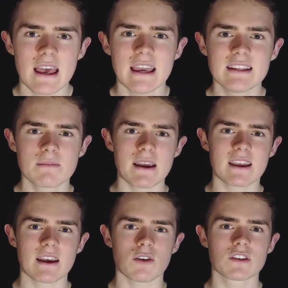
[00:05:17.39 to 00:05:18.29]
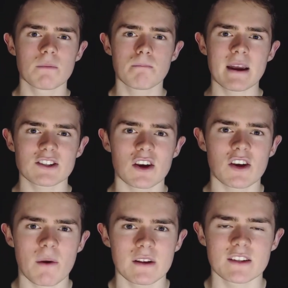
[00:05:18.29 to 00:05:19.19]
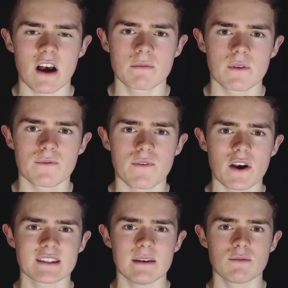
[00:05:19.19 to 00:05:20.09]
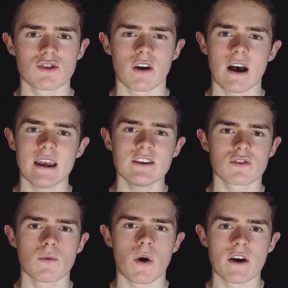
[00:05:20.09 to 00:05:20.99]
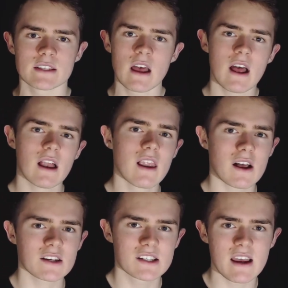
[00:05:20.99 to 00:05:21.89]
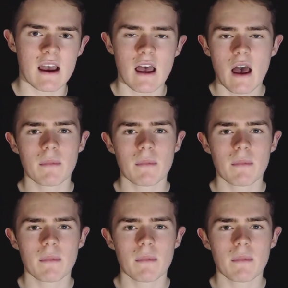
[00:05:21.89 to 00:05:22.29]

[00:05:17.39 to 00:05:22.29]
He did make it onto the bench a couple of times for the first team during our injury worries last year,